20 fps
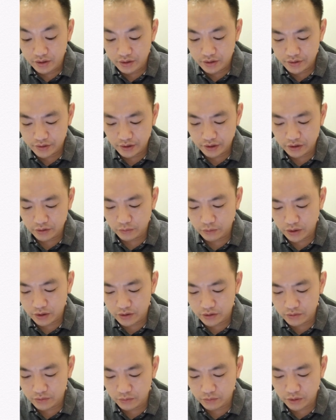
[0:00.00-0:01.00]
The second
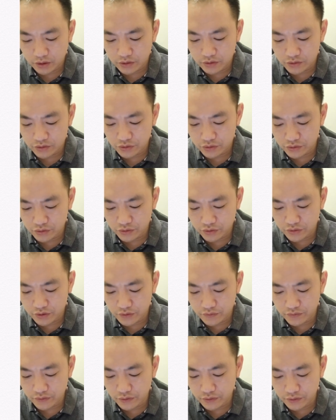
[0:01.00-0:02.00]
one 1 2
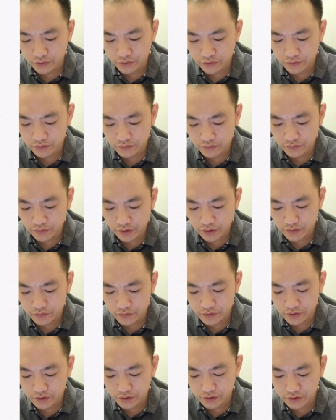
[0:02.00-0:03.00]
3 4 5
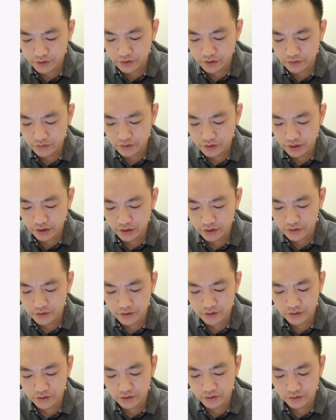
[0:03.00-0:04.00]
6 7
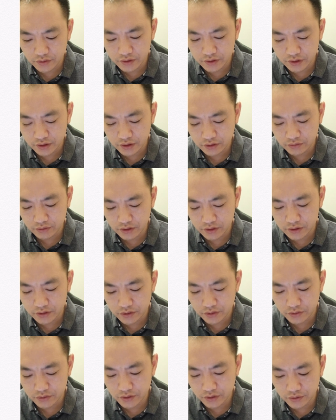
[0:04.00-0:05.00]
8, so the second one is
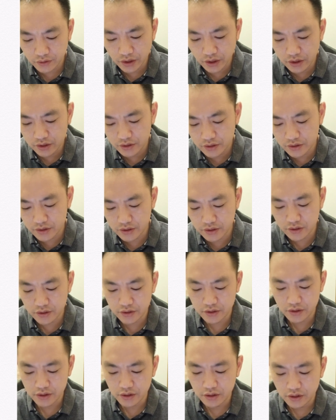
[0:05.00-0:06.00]
also 8.
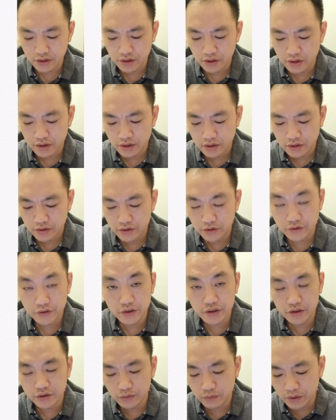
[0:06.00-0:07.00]
The
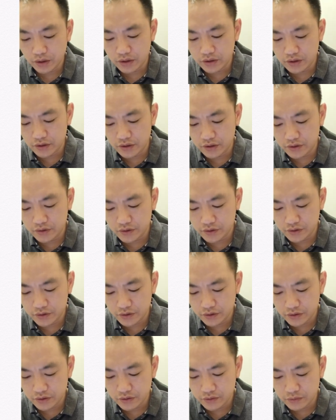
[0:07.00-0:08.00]
third one is
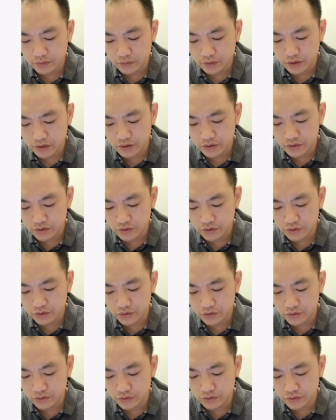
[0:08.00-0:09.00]
1
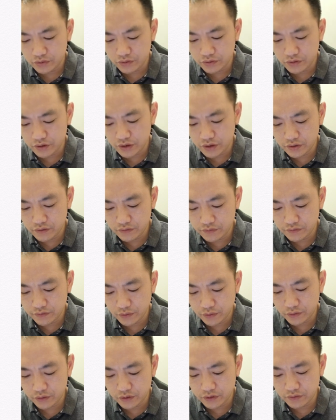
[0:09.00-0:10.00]
2 3
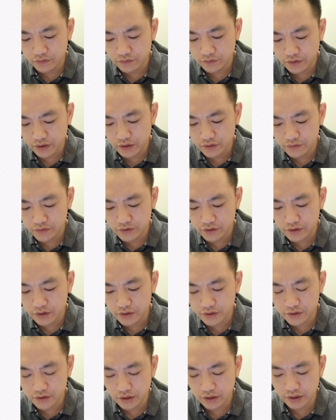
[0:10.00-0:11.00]
4 5
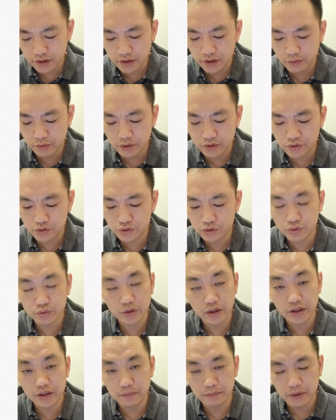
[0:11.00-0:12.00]
6, and then there was
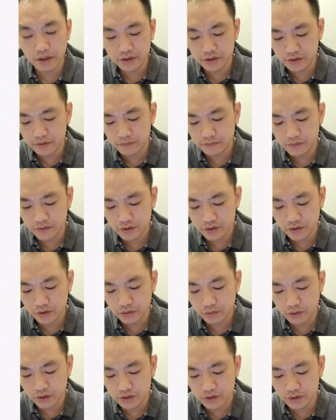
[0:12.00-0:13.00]
2 at the bottom, so it
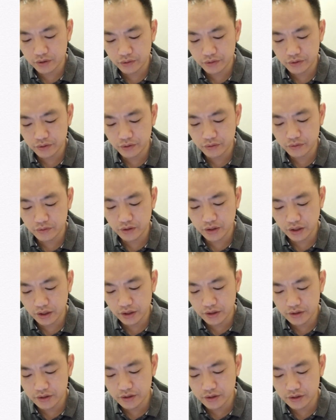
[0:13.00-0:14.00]
was also
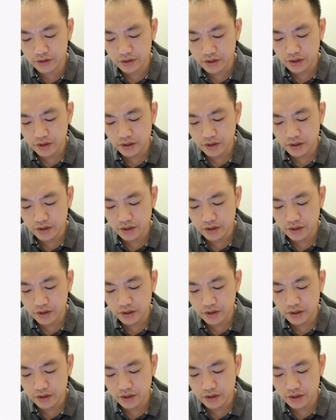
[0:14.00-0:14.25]
8.